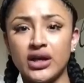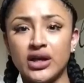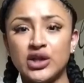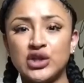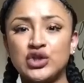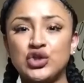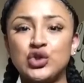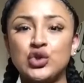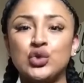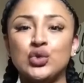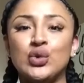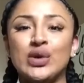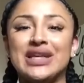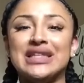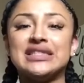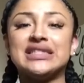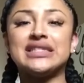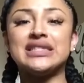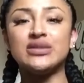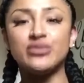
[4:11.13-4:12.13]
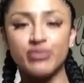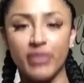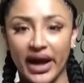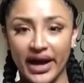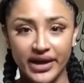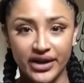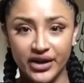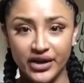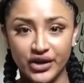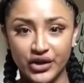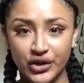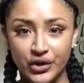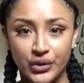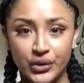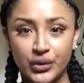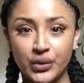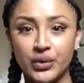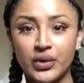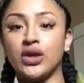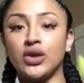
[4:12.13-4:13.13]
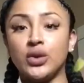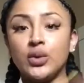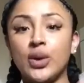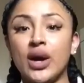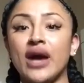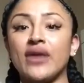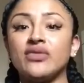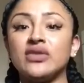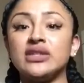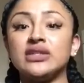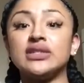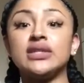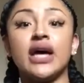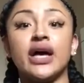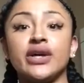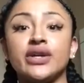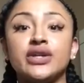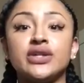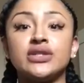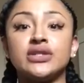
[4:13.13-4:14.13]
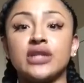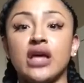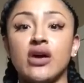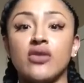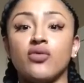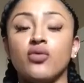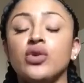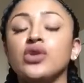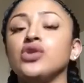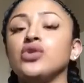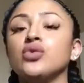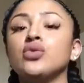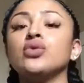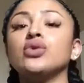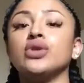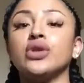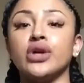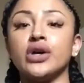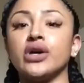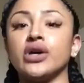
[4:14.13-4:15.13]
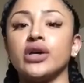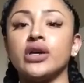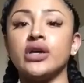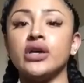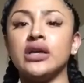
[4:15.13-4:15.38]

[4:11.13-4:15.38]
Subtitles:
to inspire you. You have to tell yourself when you look,